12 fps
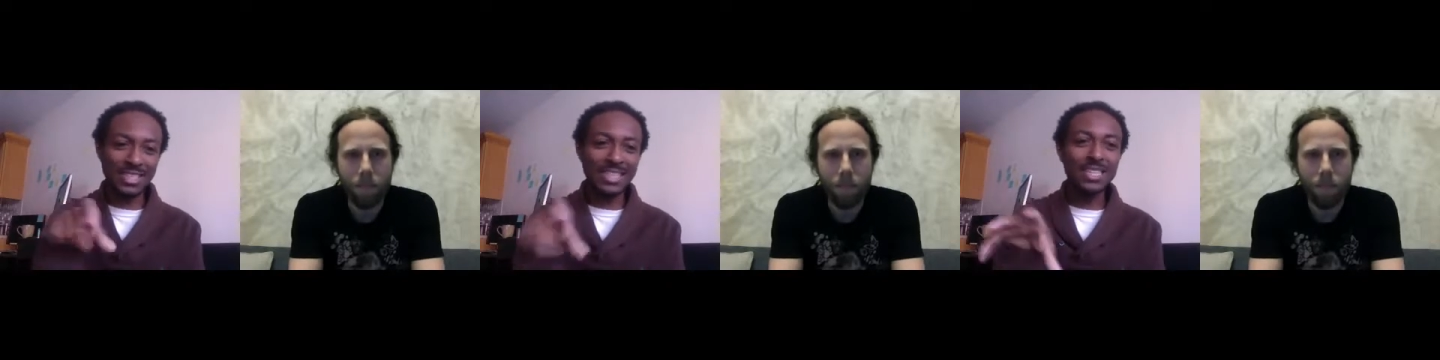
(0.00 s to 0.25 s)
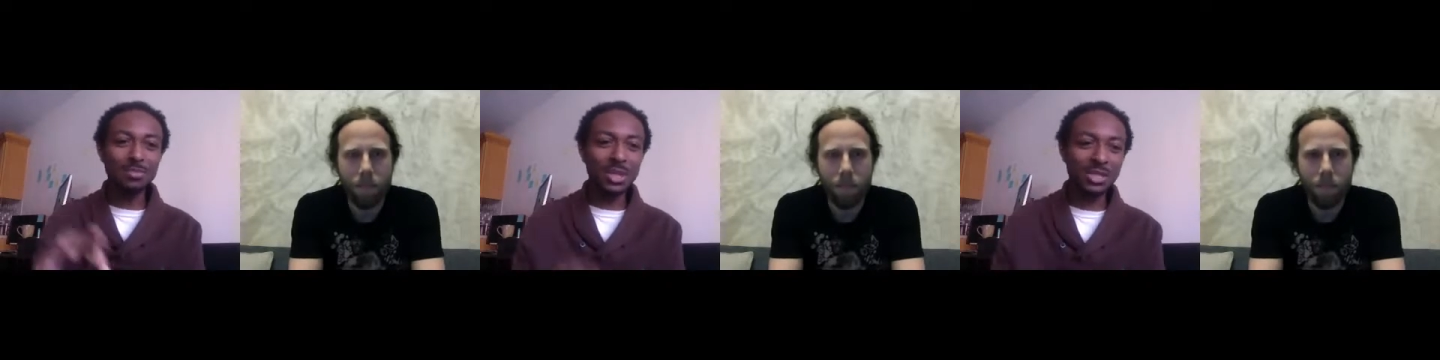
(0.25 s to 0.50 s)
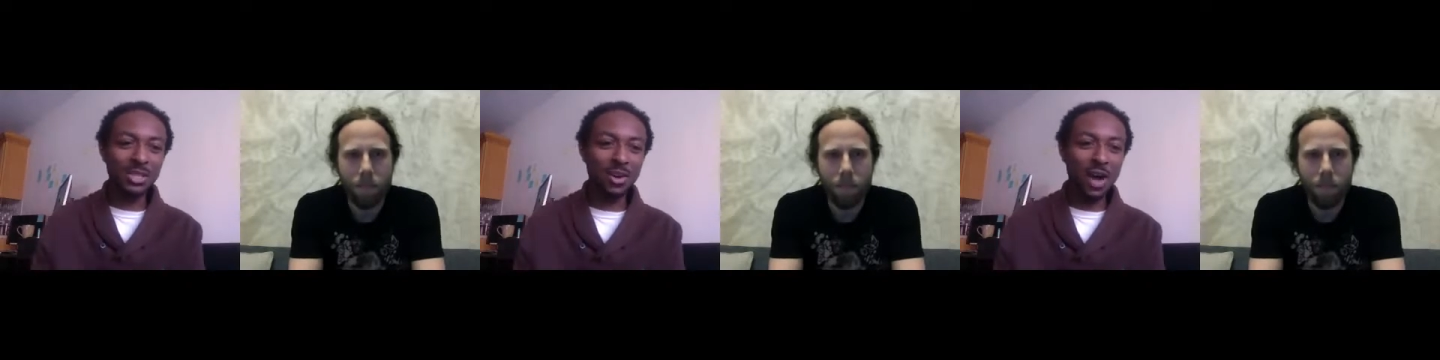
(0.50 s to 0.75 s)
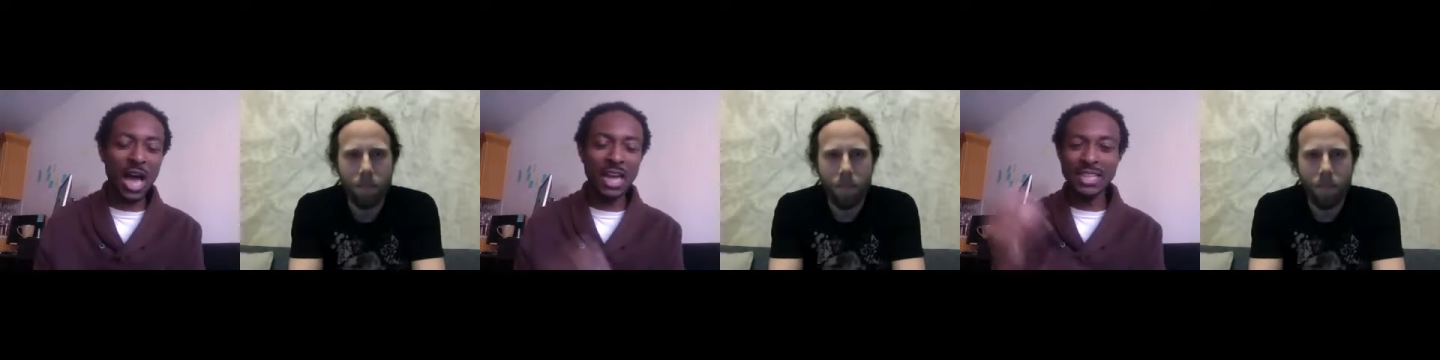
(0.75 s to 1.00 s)
Speaker 1: But, you know, how
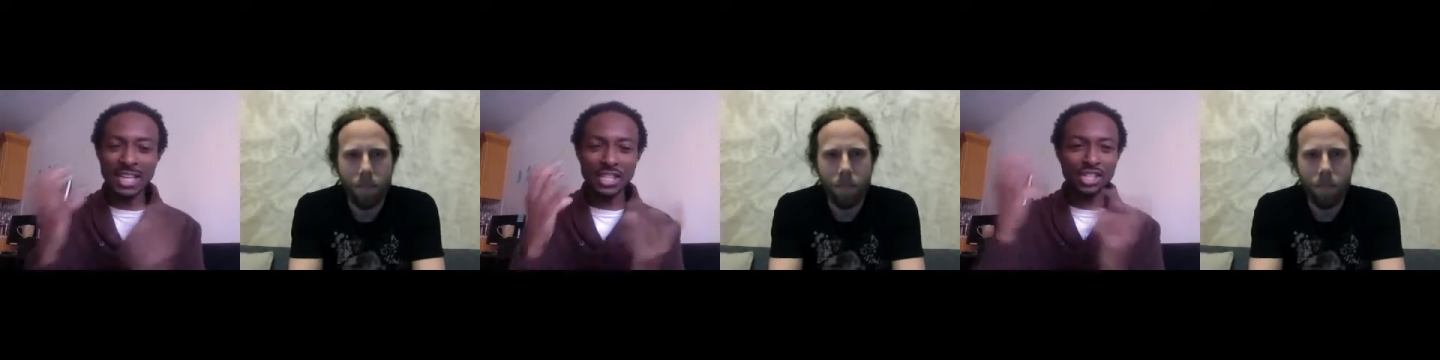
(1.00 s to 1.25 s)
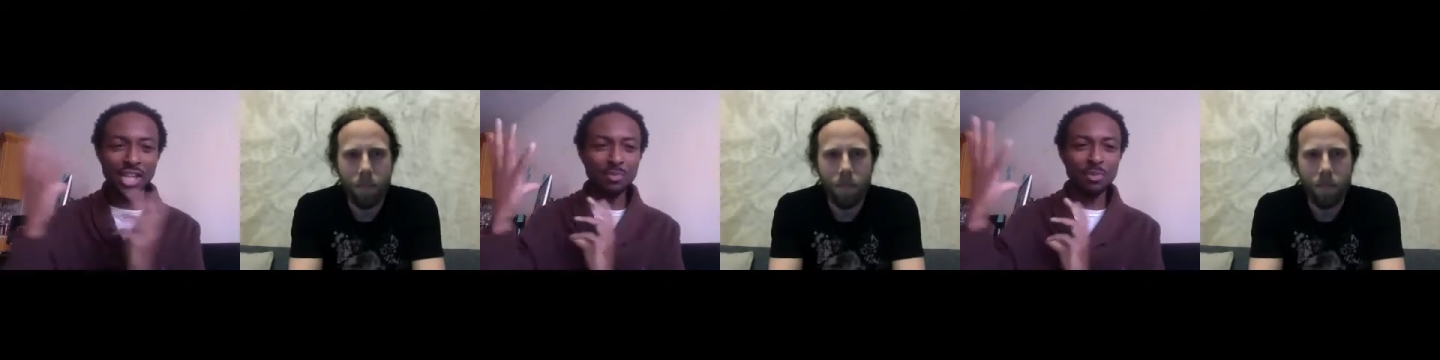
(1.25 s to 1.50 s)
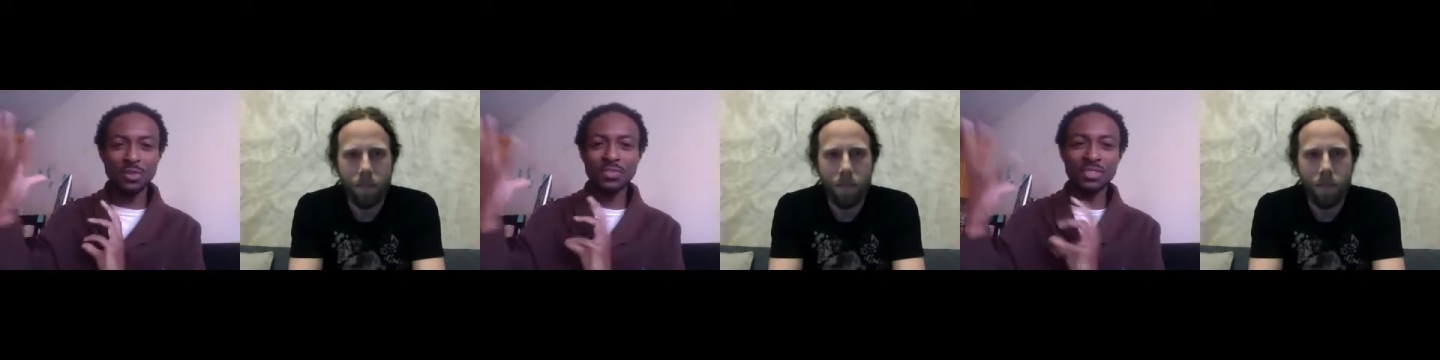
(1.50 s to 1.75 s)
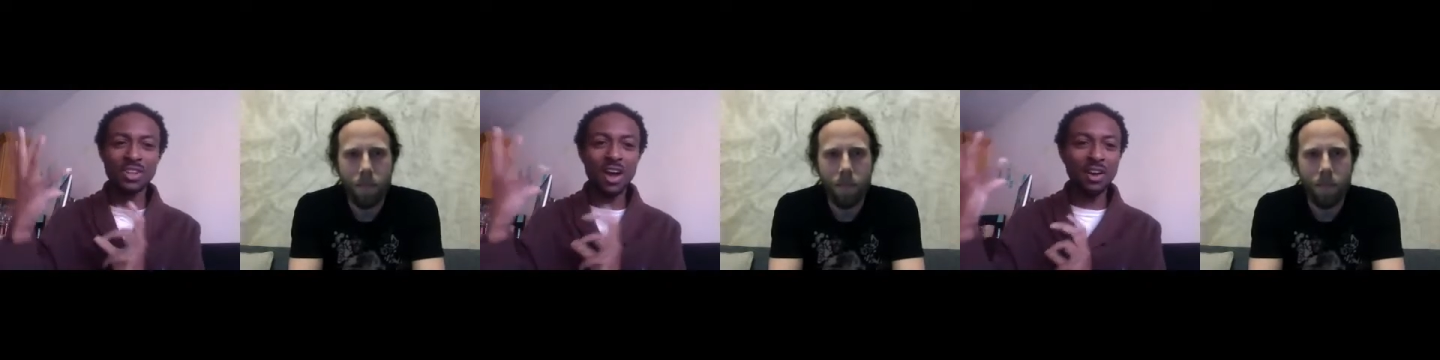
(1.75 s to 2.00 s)
did that shape your
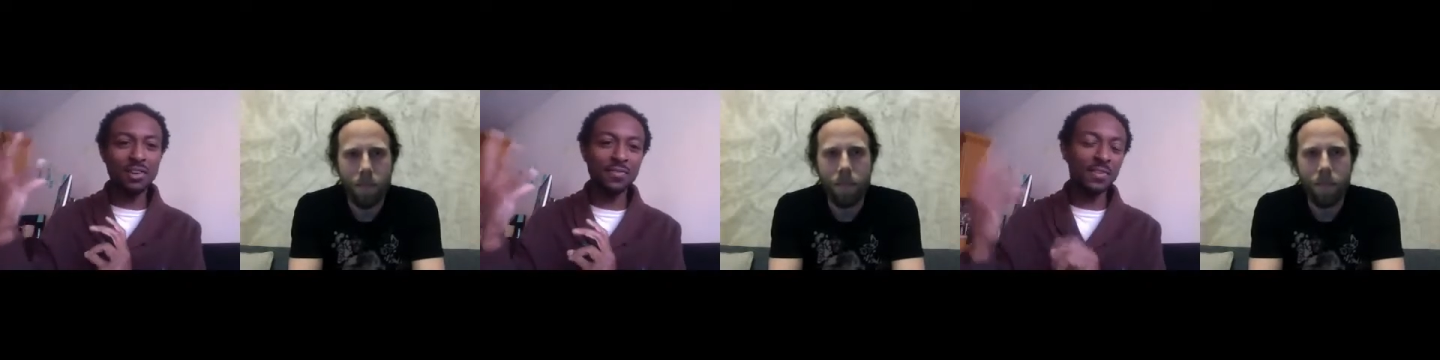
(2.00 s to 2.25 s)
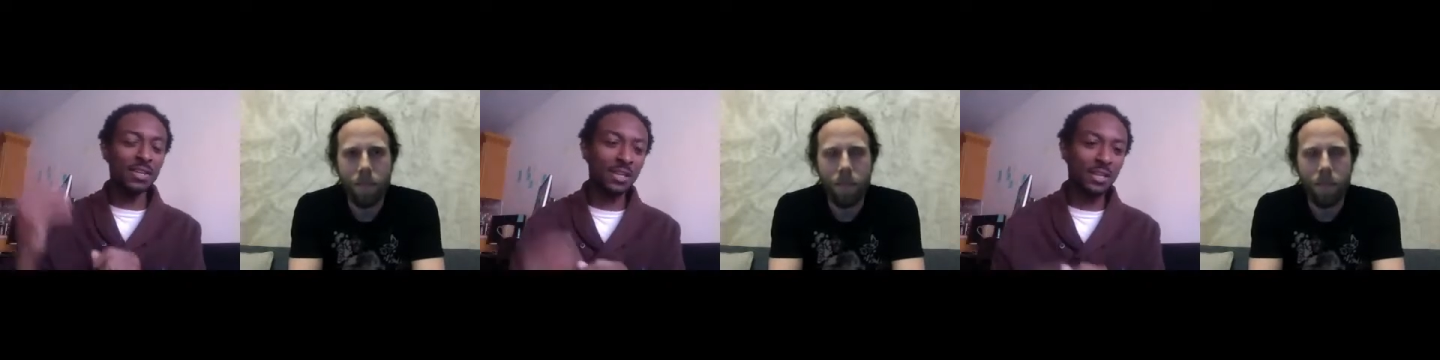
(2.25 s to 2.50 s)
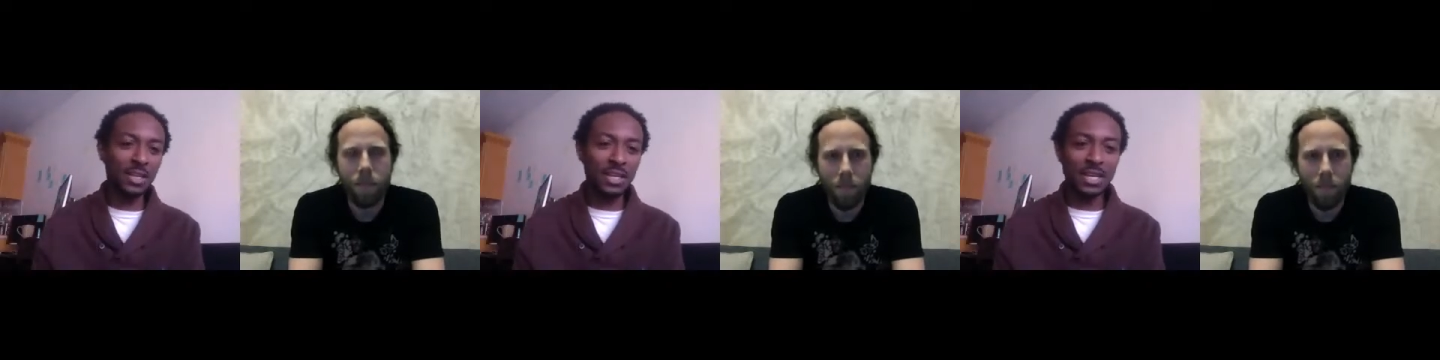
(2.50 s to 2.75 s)
photography?